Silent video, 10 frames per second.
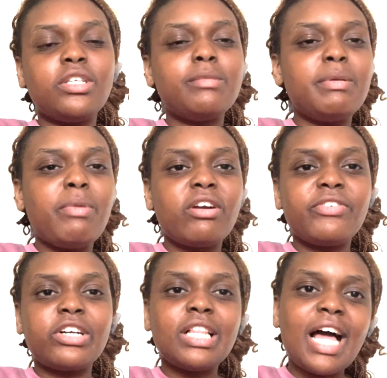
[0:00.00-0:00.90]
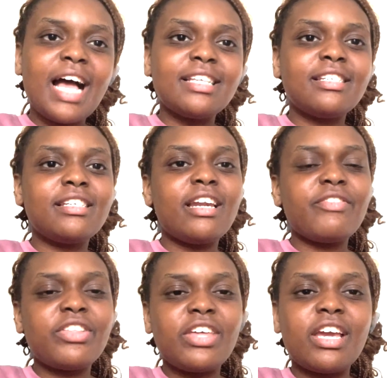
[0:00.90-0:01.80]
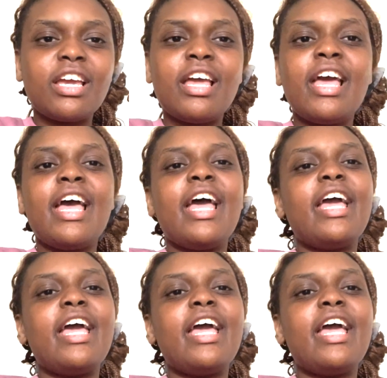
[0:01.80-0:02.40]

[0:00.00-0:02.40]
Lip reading: She wants to be part of her class and everything.